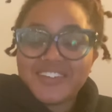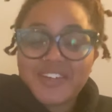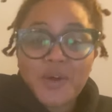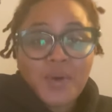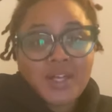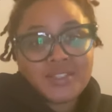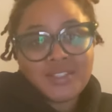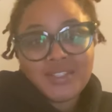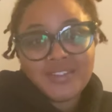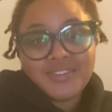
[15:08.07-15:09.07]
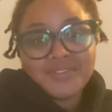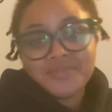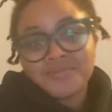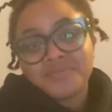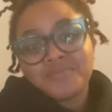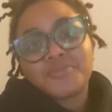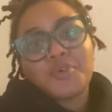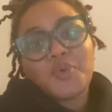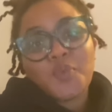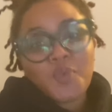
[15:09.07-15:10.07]
go watch it
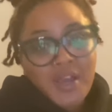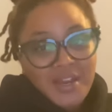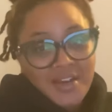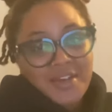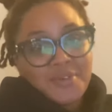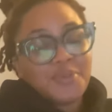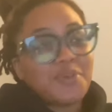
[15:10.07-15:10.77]
right now.